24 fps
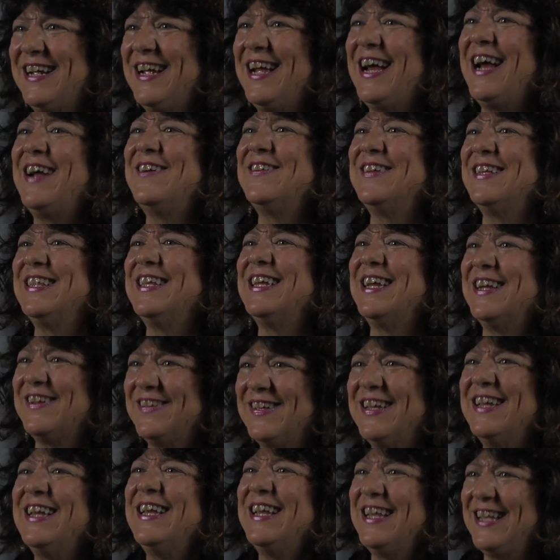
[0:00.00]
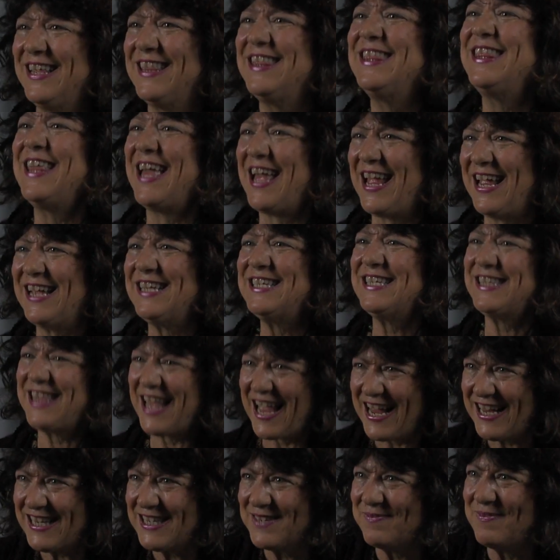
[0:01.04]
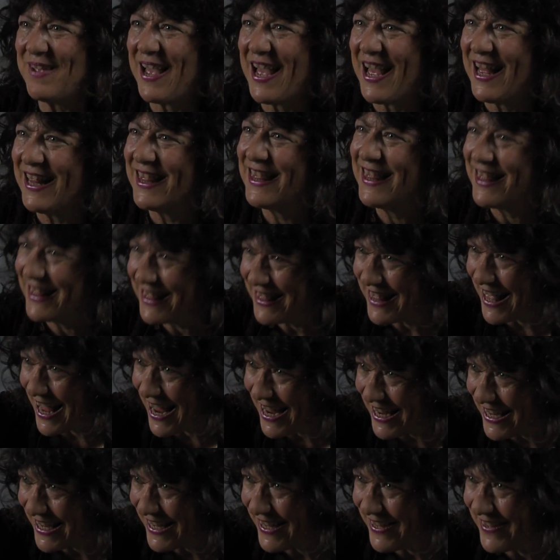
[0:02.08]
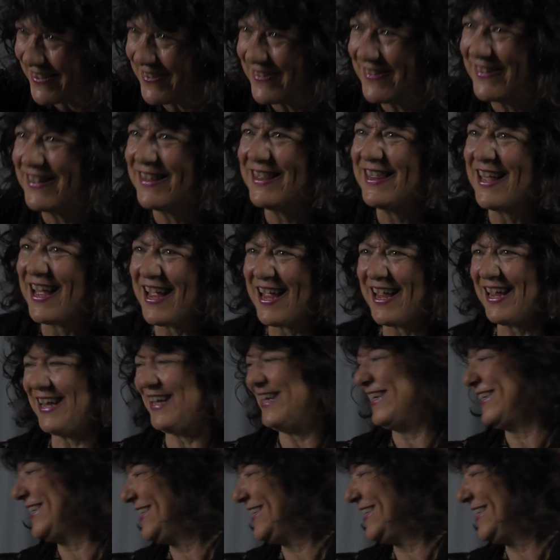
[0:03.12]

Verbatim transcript: Always I really glad am. to be your interviewer. Thanks, thanks, thank Matt. Thank you very much. Thank you. Down. Thanks.